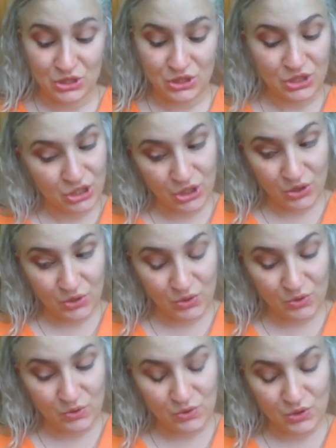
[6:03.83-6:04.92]

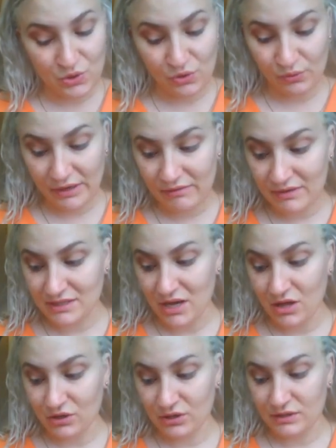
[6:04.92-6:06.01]
2 to 3 of these
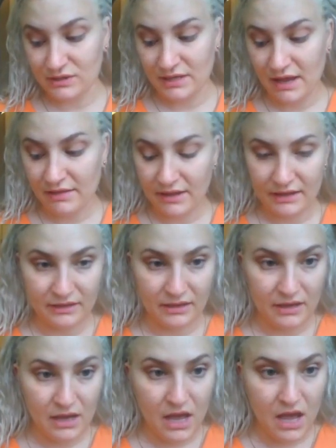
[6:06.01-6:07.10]
colors and then
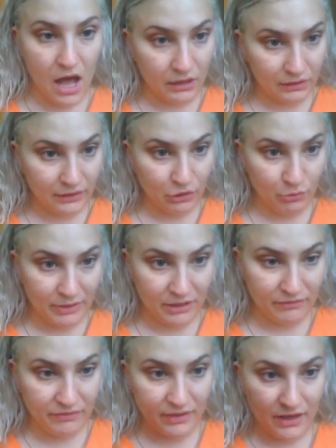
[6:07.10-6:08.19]
a little bit of
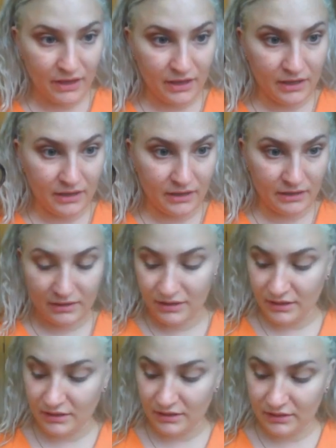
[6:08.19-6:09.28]
the
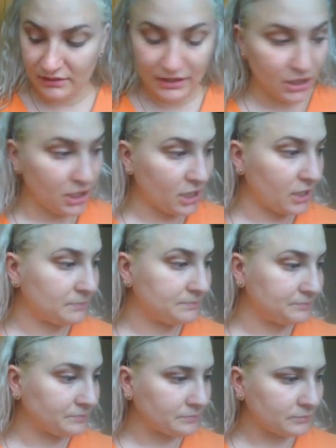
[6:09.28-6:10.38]
glitter.
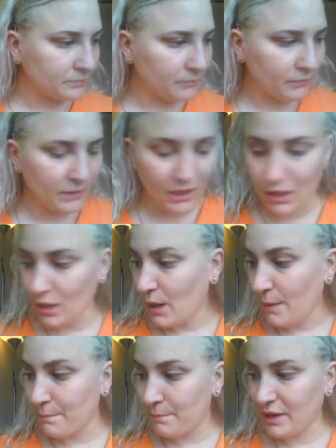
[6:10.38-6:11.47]

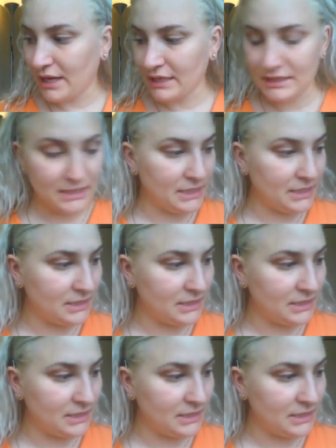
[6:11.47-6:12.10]
But